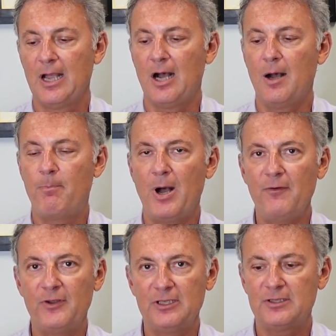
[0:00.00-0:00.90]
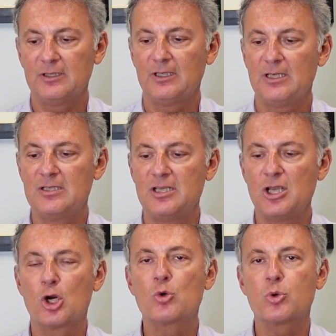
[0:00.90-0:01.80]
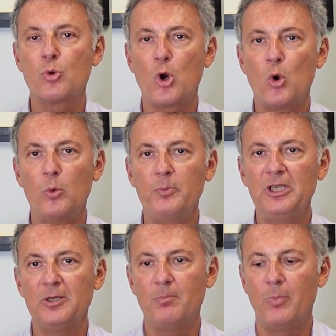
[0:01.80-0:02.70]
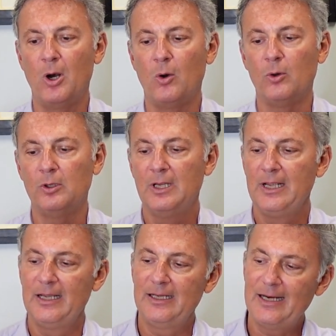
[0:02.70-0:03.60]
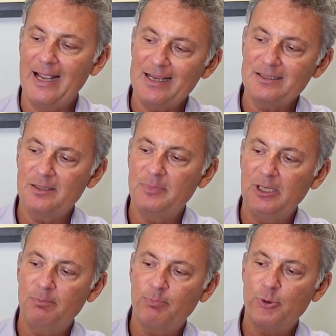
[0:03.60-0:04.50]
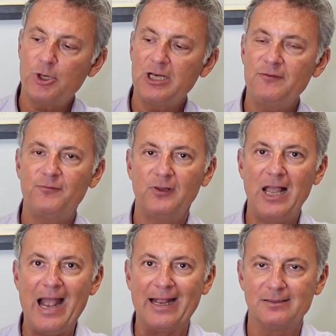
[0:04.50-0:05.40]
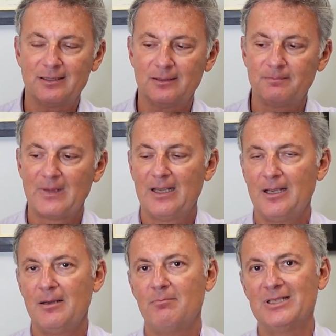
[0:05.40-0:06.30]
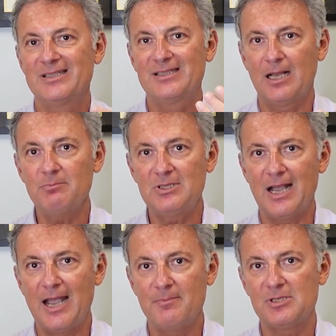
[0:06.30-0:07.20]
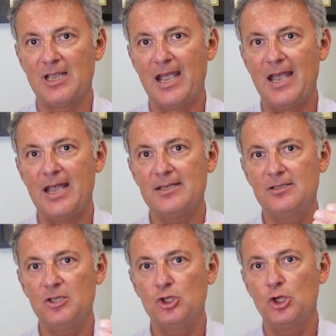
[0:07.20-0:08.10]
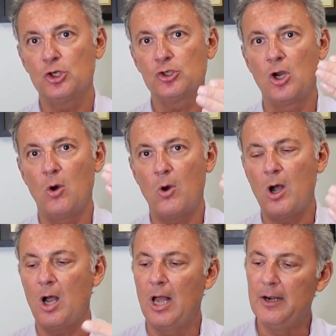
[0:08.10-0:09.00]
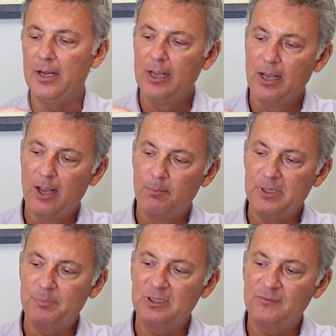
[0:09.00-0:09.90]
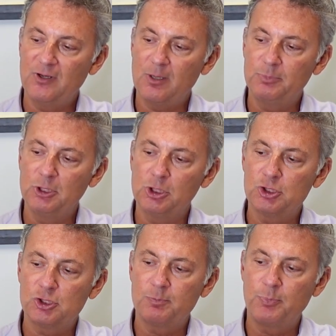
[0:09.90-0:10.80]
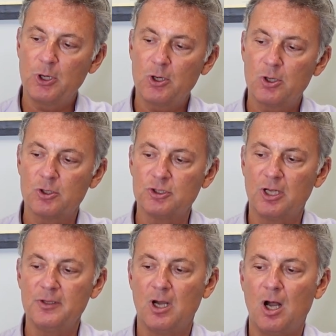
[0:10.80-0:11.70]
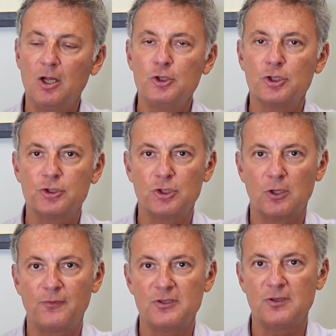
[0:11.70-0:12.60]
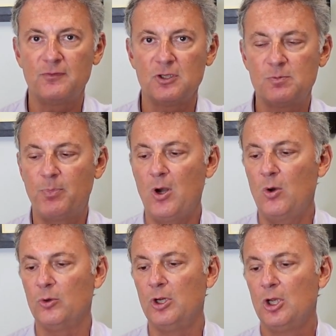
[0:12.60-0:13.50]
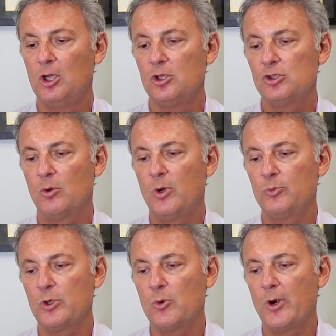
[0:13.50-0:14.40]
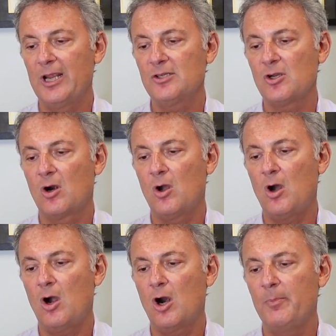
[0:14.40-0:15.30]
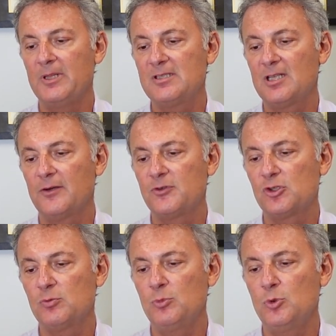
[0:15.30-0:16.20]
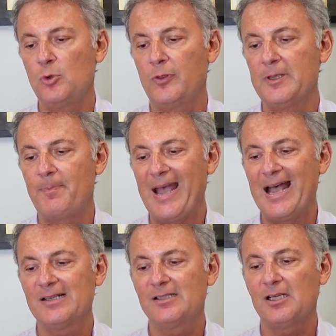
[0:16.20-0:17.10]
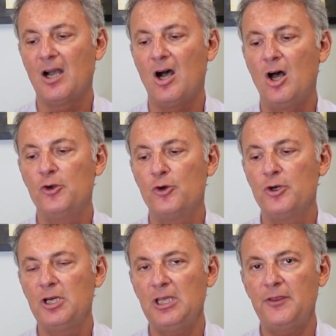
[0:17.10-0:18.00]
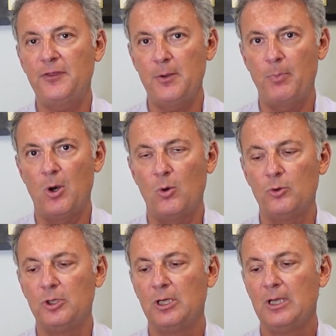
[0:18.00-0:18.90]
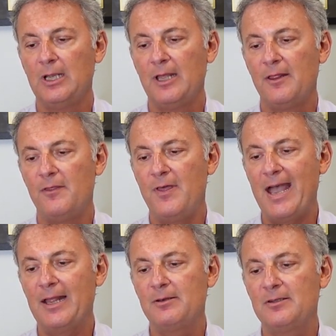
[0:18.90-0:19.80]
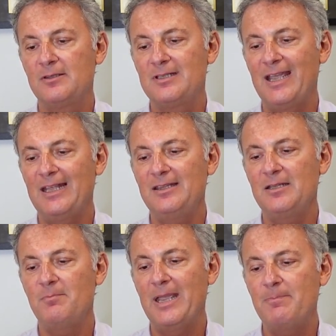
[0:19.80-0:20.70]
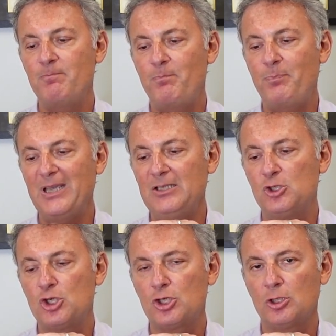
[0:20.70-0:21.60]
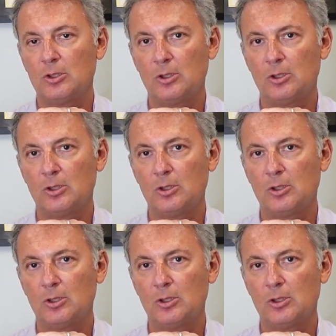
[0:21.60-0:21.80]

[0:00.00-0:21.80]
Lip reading: Above it is the acromion bone, and it has to be pretty flat. But sometimes, as the years go on, people develop little spurs on the undersurface of this bone. So when we raise our arm, instead of smoothly passing underneath the bone, that tendon may pinch